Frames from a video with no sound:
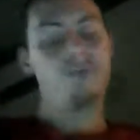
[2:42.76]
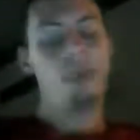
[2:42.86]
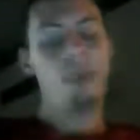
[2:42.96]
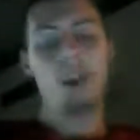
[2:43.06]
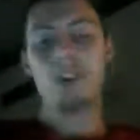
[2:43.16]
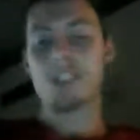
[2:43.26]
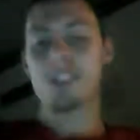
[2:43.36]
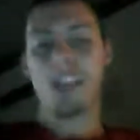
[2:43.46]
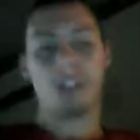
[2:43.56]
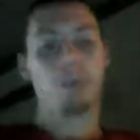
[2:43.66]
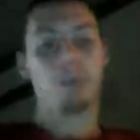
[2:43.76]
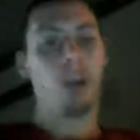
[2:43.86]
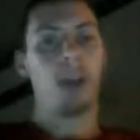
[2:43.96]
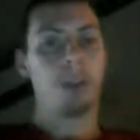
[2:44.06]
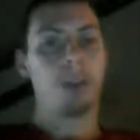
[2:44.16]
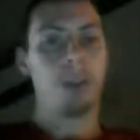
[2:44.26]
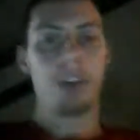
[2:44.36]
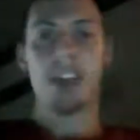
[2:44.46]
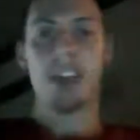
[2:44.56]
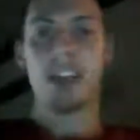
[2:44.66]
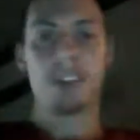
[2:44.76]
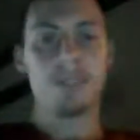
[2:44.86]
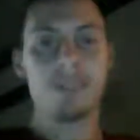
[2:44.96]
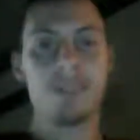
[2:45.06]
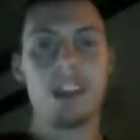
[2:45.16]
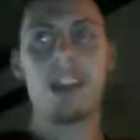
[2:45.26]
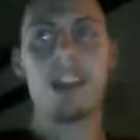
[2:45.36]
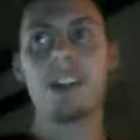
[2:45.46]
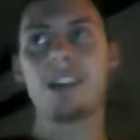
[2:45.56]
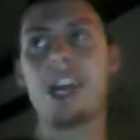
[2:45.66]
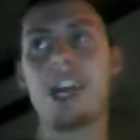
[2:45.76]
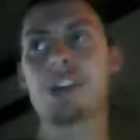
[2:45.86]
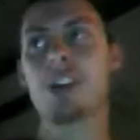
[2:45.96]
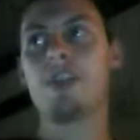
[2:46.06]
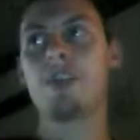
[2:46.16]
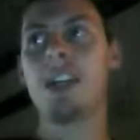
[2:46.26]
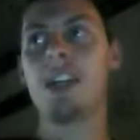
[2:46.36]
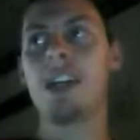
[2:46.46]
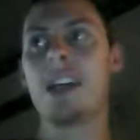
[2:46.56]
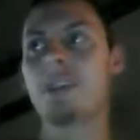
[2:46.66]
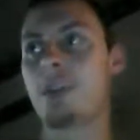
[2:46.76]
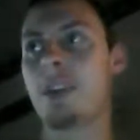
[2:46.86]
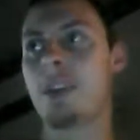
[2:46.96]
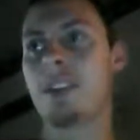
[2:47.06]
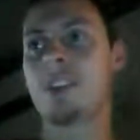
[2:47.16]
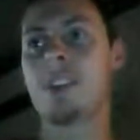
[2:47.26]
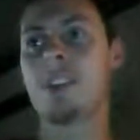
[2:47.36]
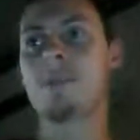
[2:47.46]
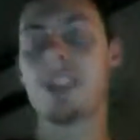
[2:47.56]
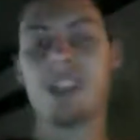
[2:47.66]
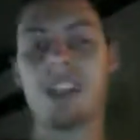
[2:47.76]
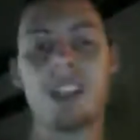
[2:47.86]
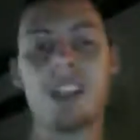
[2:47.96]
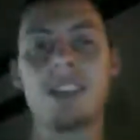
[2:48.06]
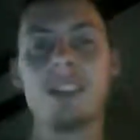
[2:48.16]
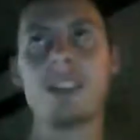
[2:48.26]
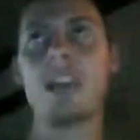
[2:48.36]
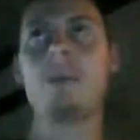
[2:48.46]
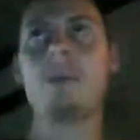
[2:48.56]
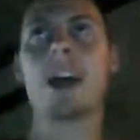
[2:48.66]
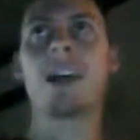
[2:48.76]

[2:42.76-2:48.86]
Mariota's not the problem here, guys. I'll, national media, everyone seems to think it is, and I'm not